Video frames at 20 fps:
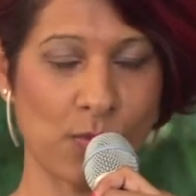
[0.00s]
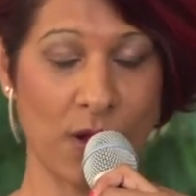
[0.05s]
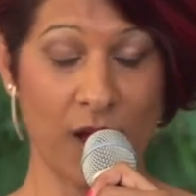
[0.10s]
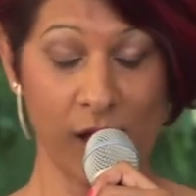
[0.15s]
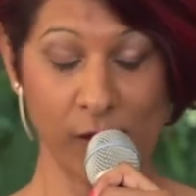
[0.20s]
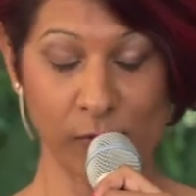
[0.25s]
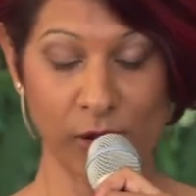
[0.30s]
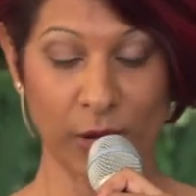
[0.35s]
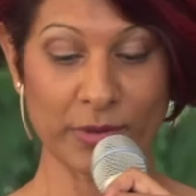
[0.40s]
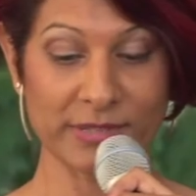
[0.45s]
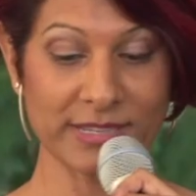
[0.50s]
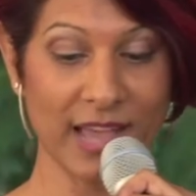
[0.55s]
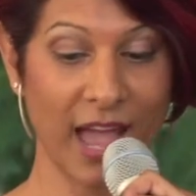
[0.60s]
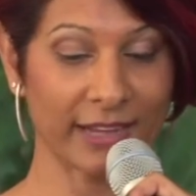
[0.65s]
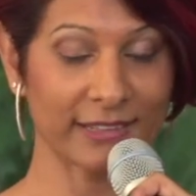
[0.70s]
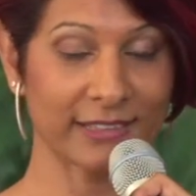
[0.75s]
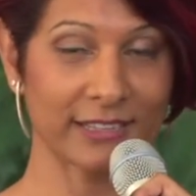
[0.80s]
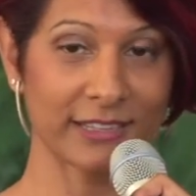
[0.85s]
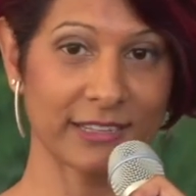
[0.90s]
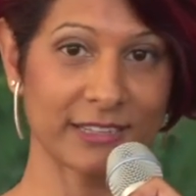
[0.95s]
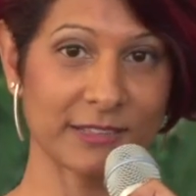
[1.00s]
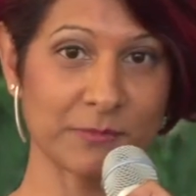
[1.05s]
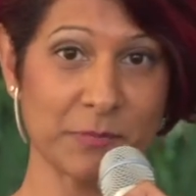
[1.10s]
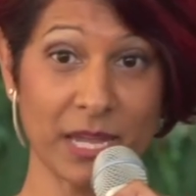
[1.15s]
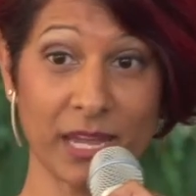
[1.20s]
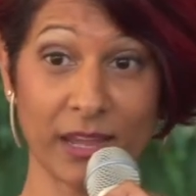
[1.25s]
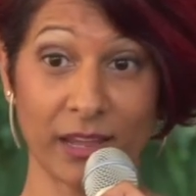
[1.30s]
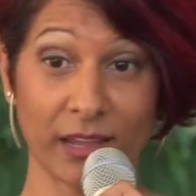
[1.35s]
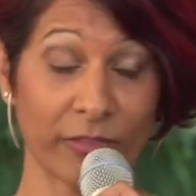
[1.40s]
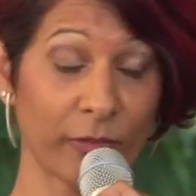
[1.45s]
how I was acting and
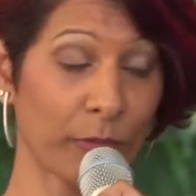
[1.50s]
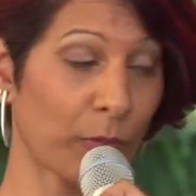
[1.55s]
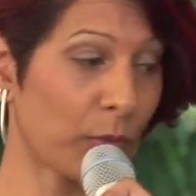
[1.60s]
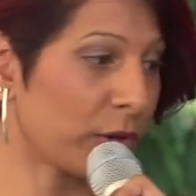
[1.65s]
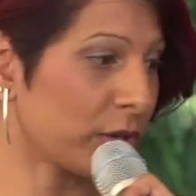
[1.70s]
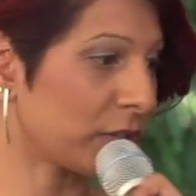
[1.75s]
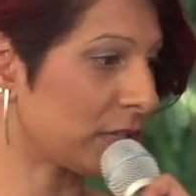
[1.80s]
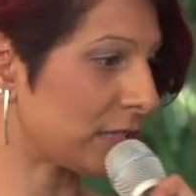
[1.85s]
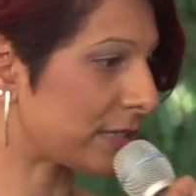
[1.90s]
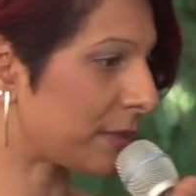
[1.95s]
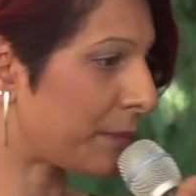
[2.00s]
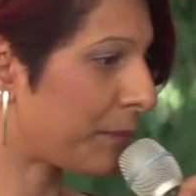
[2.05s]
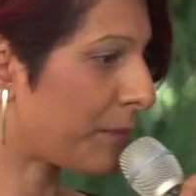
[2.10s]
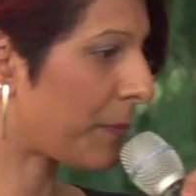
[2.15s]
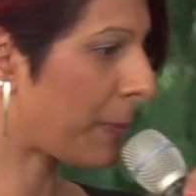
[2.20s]
being in the world.